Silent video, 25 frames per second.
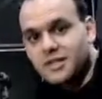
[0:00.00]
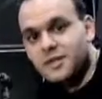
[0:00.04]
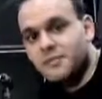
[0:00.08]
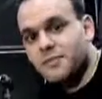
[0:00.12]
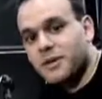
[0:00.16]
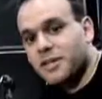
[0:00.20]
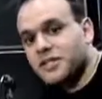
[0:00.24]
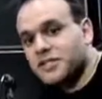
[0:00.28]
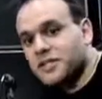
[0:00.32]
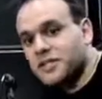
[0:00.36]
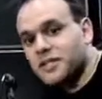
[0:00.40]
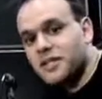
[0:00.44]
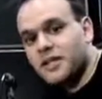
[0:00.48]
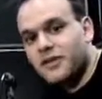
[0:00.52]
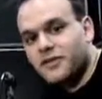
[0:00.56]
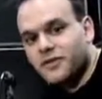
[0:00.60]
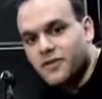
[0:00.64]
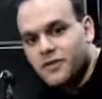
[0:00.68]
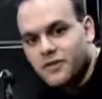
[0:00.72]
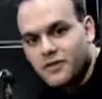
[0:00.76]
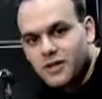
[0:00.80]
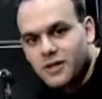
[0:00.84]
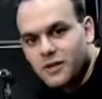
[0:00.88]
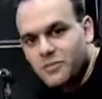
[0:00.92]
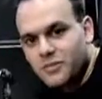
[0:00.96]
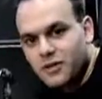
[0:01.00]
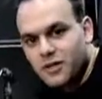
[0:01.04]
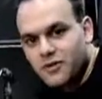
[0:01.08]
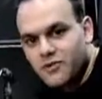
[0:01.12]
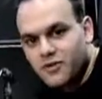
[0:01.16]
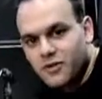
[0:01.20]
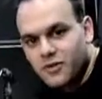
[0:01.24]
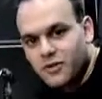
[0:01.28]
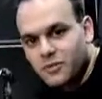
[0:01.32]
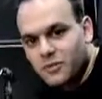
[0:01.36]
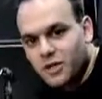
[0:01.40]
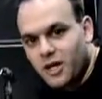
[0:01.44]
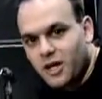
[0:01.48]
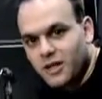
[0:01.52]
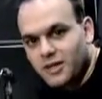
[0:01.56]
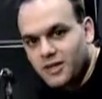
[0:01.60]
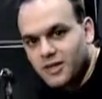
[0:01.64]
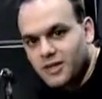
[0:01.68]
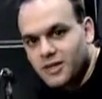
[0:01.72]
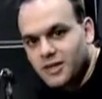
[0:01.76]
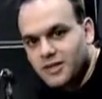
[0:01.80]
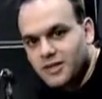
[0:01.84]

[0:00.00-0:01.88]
especially if you're in a big room like